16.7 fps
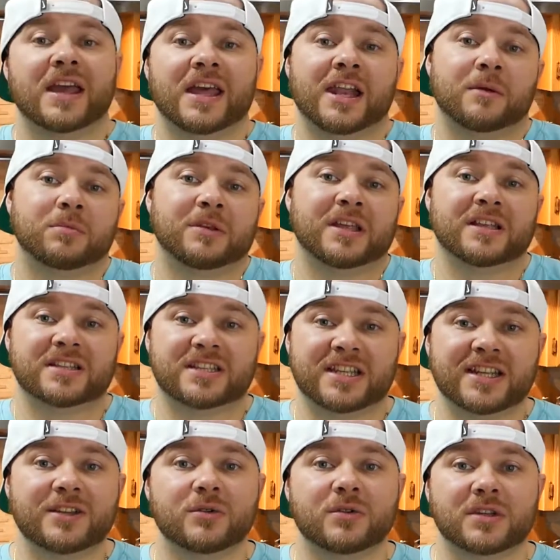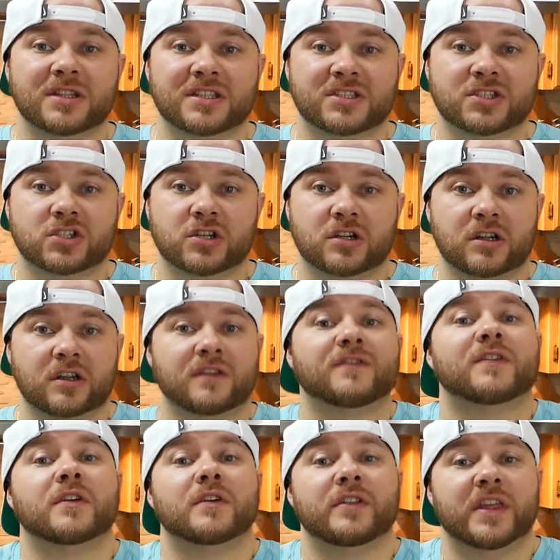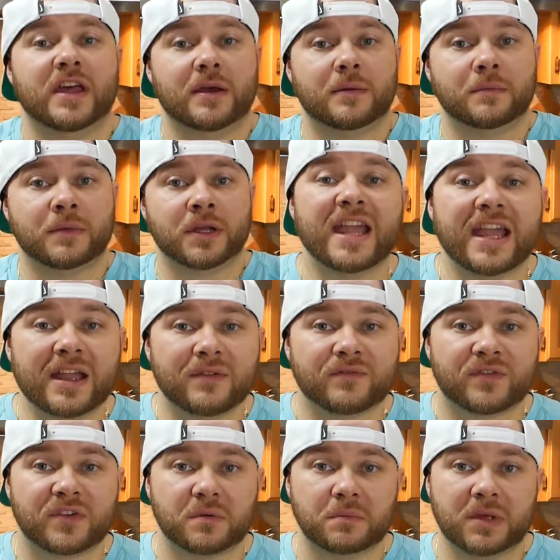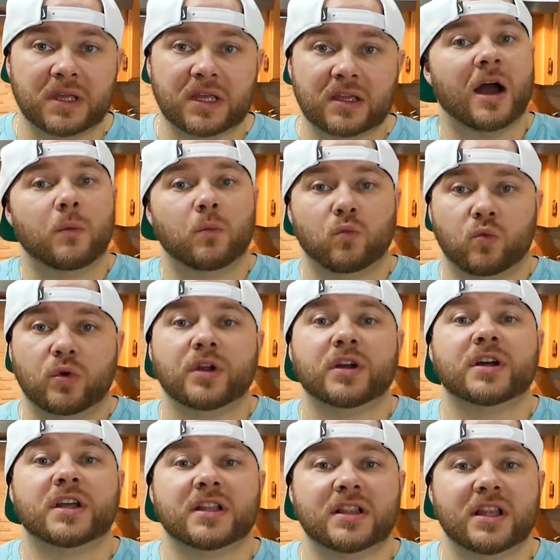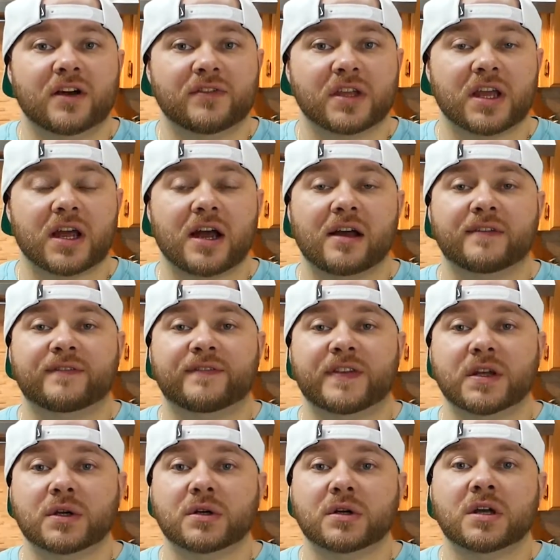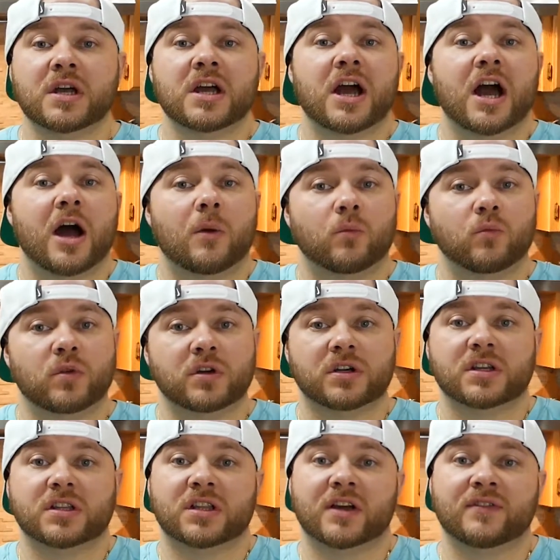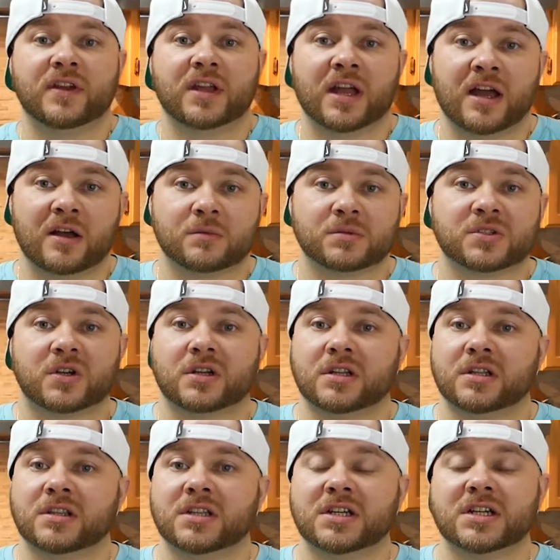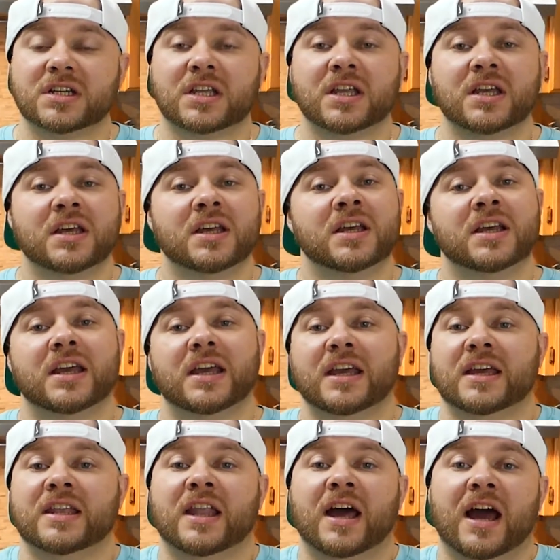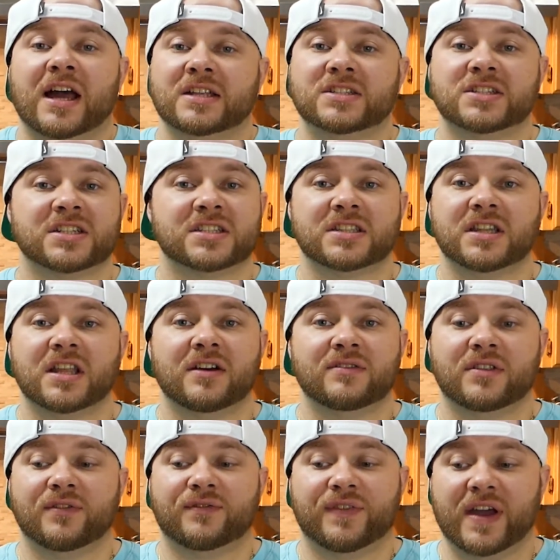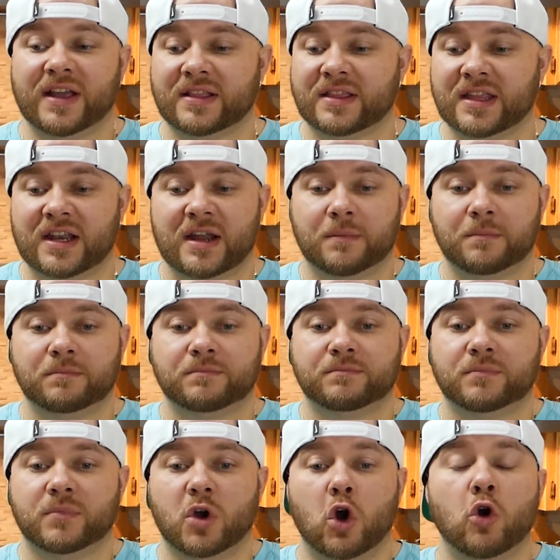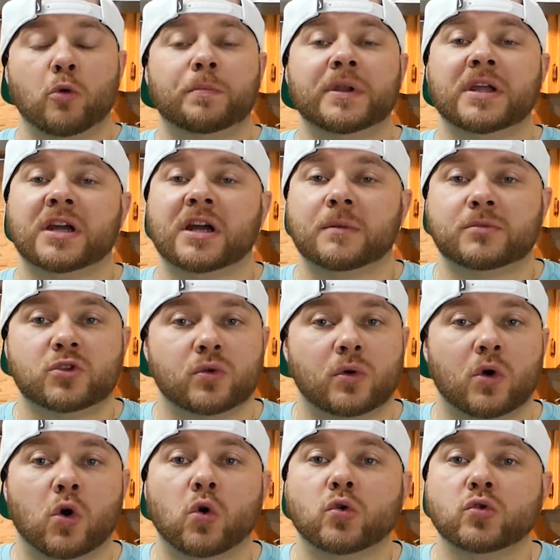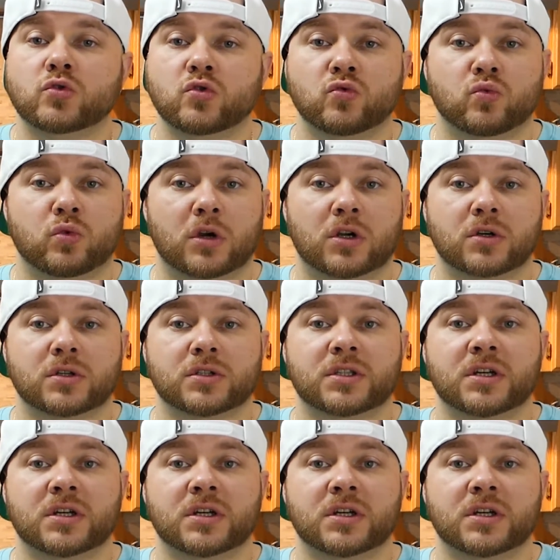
and I'm continuing this journey for them and for me. I'm really loving how I feel. I'm really loving how I'm starting to look, and I just love the fact that I'm opening up to a whole new world